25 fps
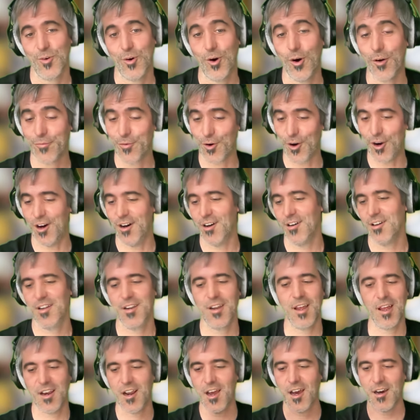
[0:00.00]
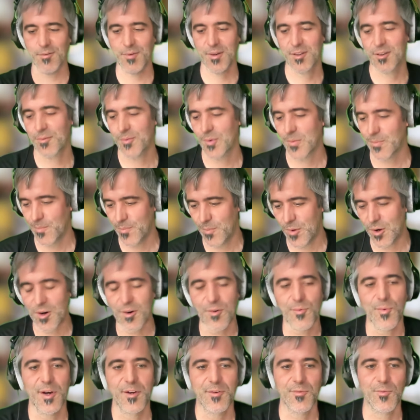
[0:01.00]
overall, and then how we do
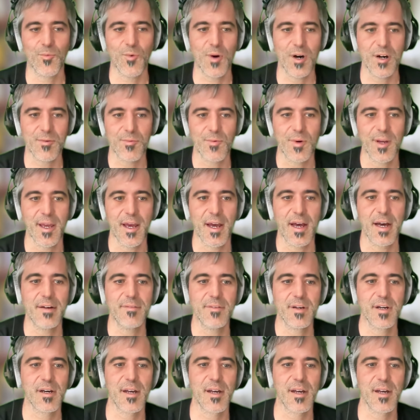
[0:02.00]
more with what we have.